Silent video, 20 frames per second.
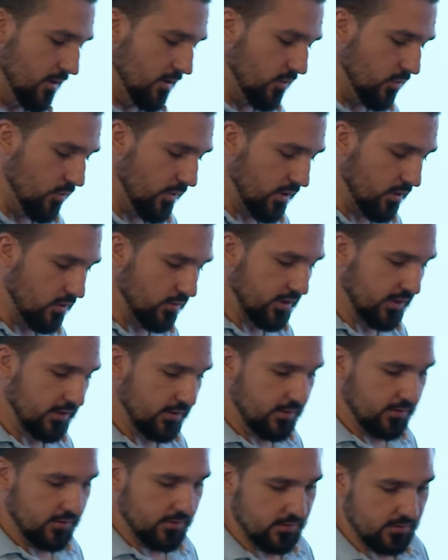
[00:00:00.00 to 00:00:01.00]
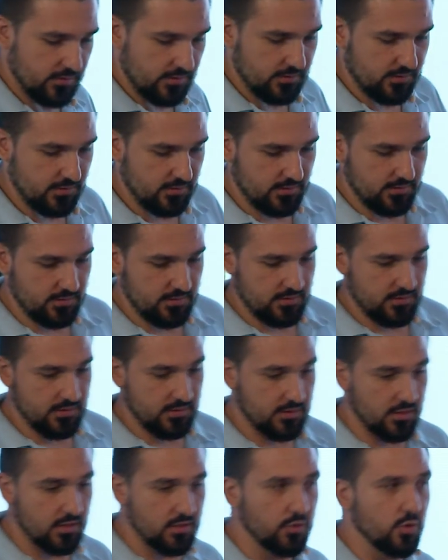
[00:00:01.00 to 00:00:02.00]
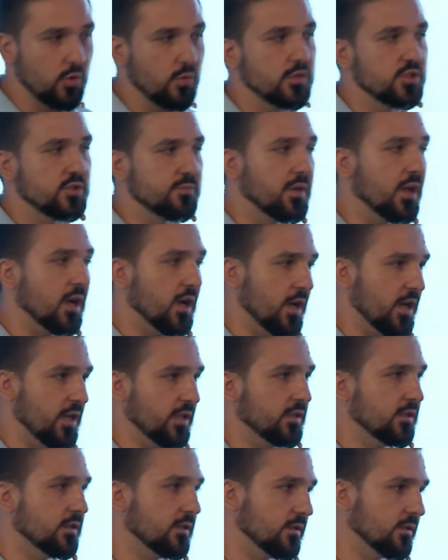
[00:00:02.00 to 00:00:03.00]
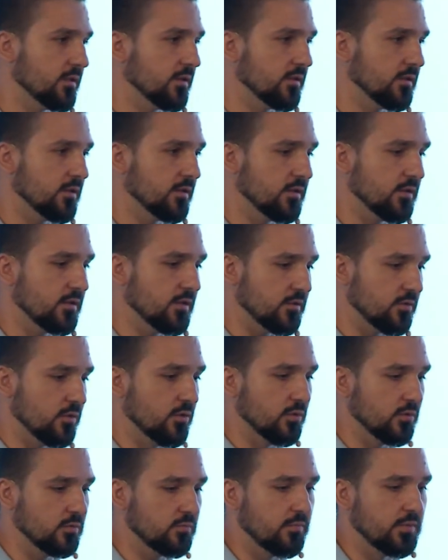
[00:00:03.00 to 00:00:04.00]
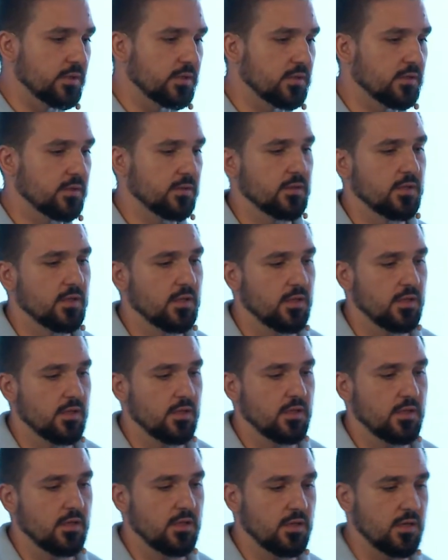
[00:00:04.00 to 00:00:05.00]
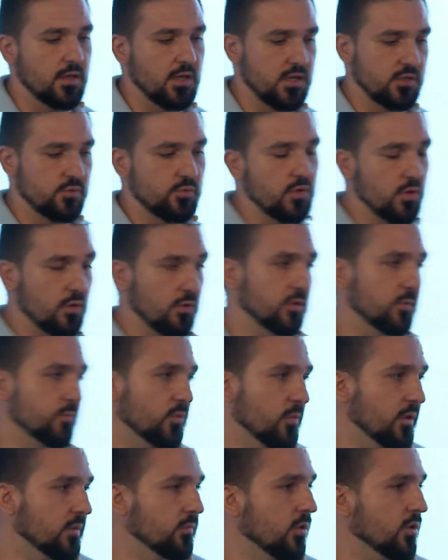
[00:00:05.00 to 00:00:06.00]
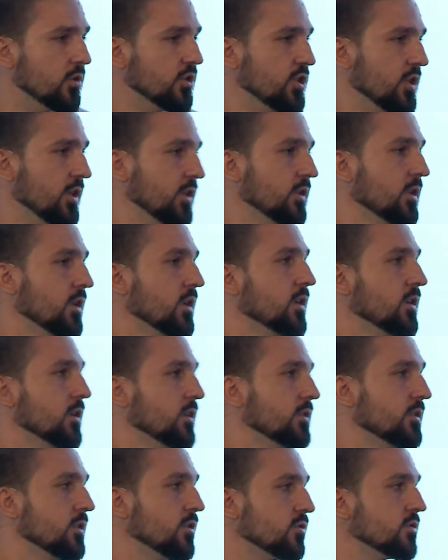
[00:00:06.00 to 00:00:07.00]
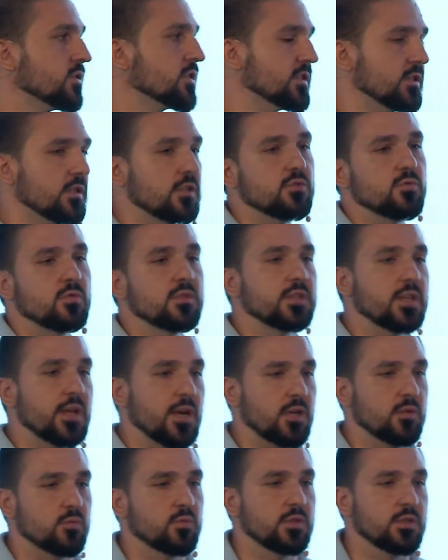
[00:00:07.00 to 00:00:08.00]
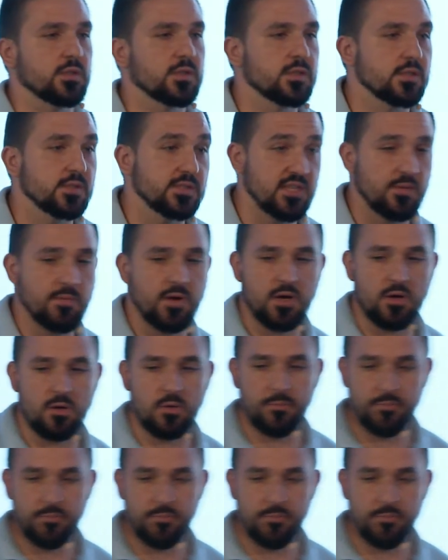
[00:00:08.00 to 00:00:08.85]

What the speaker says: We know that the technology behind is good, but as we know on the public blockchain, the users need to interact with it somehow.